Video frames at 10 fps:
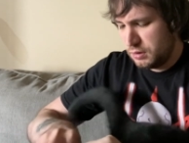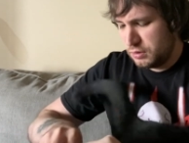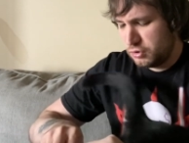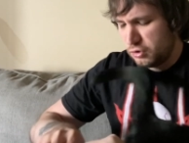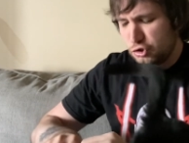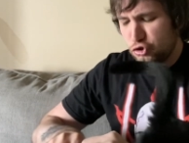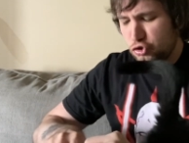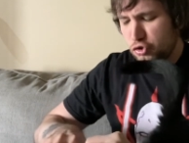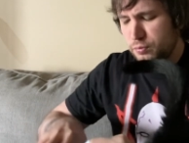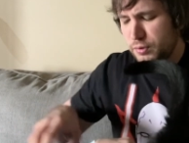so this
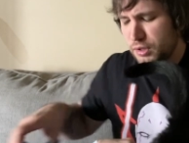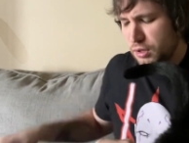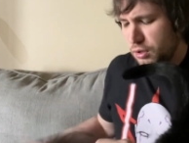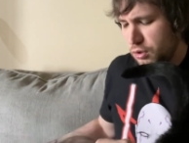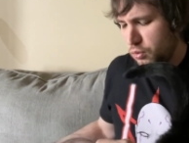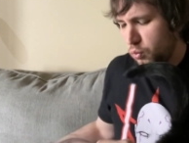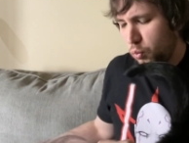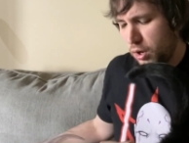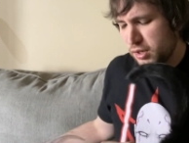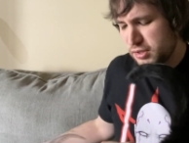should be
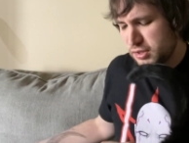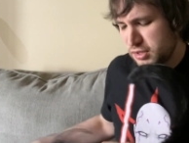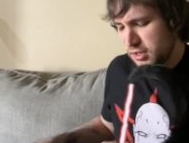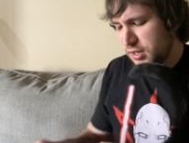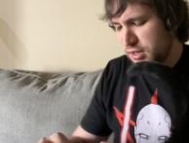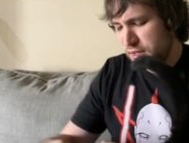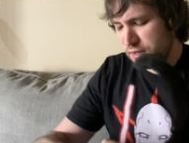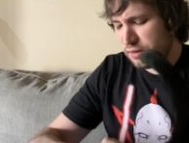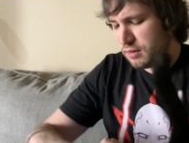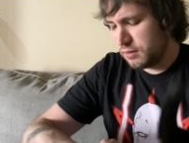one
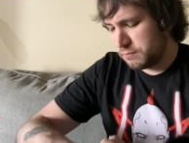CD.